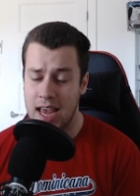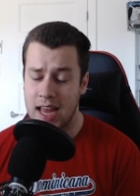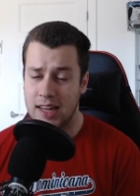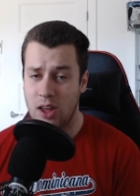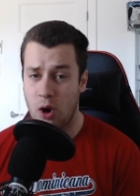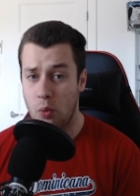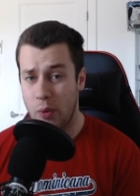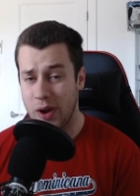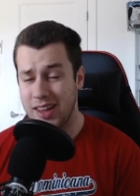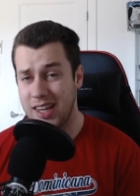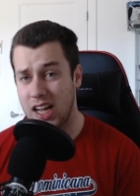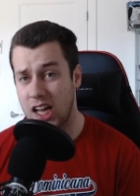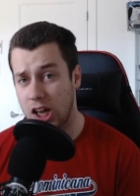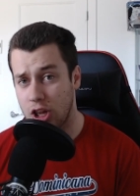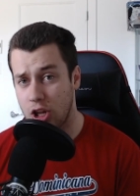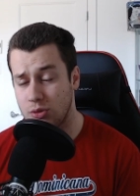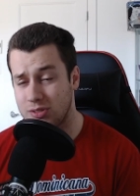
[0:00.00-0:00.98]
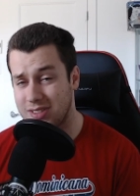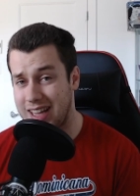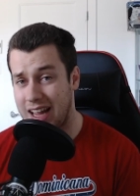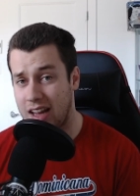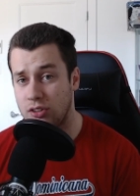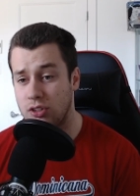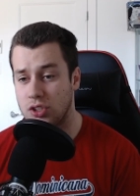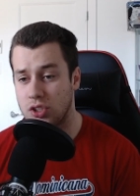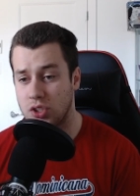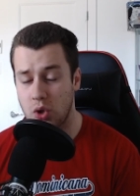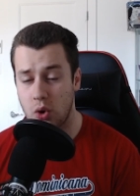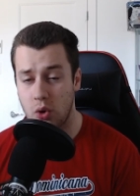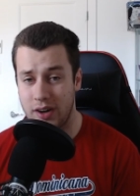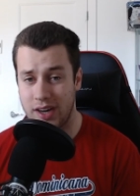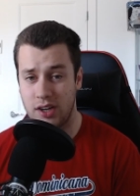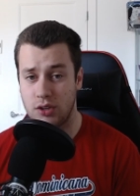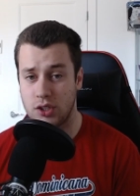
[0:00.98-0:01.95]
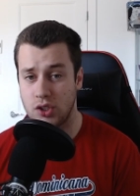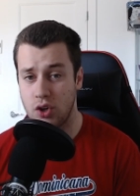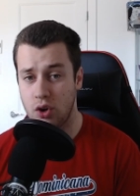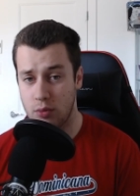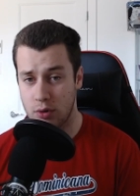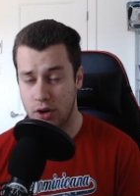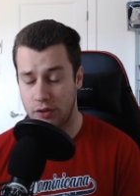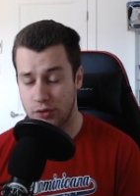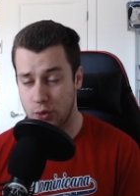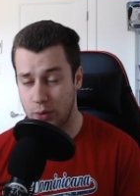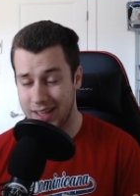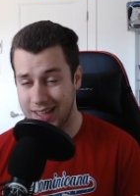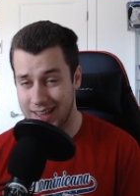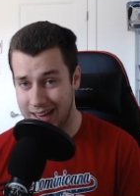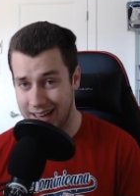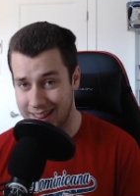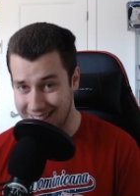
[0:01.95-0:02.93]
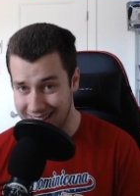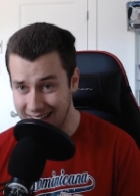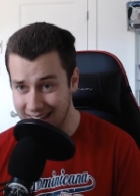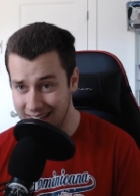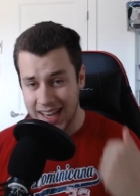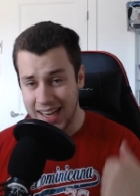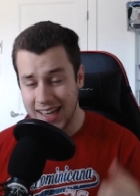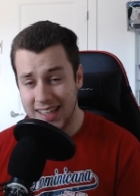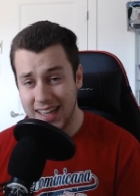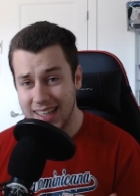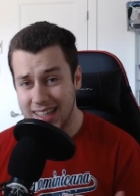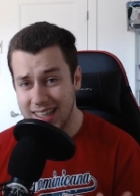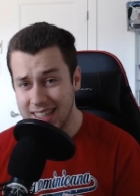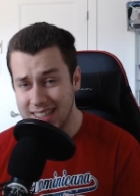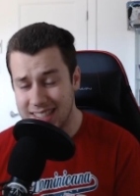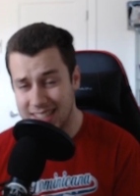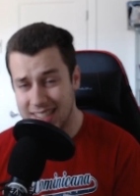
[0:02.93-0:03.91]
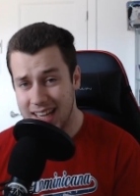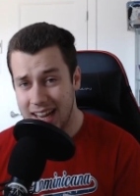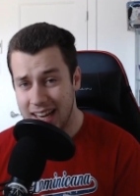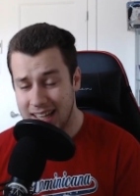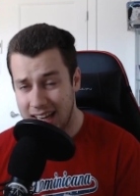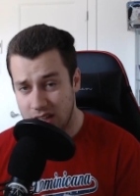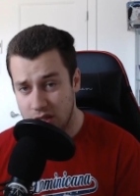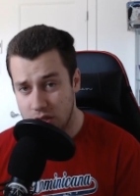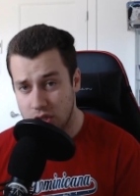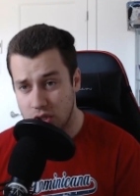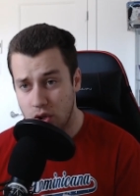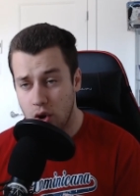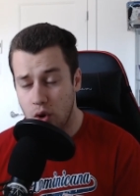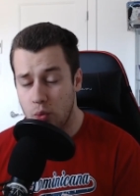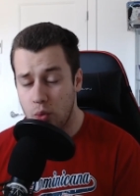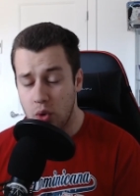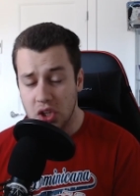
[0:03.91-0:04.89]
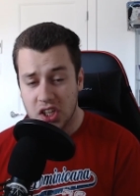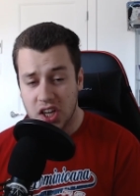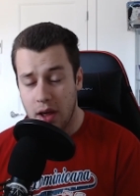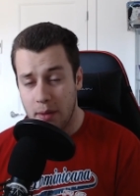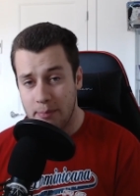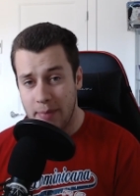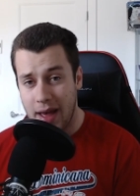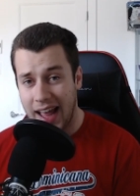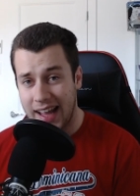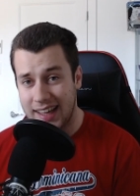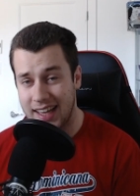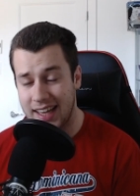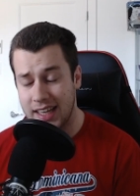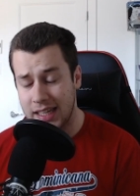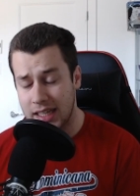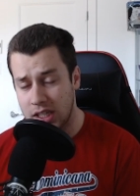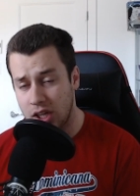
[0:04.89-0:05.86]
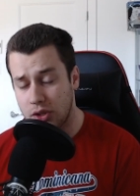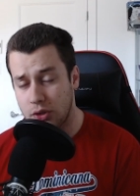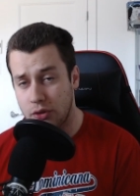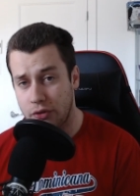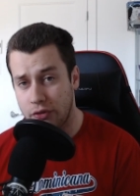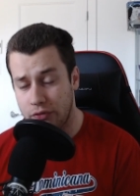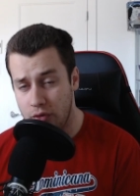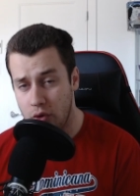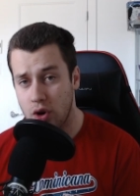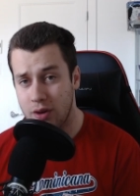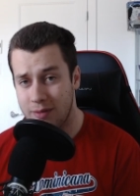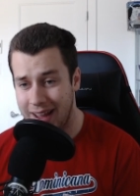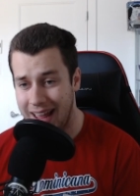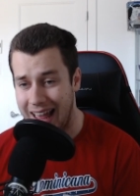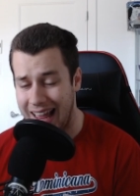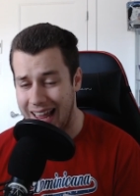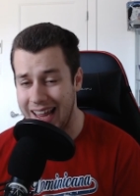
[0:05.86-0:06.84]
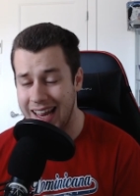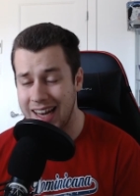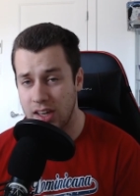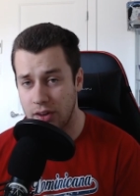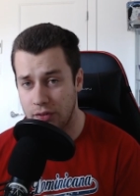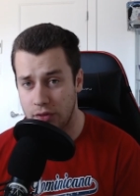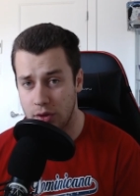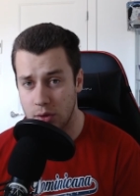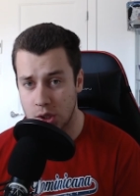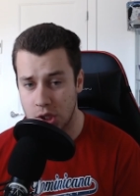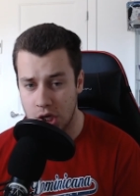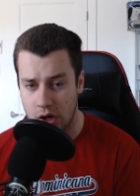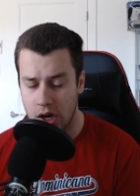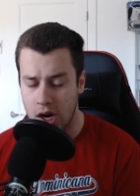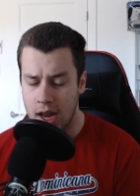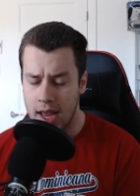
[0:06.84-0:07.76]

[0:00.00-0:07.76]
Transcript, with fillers: Now, when they closed down the store in October of twenty nineteen, they did say that the store would come back in another form in the future.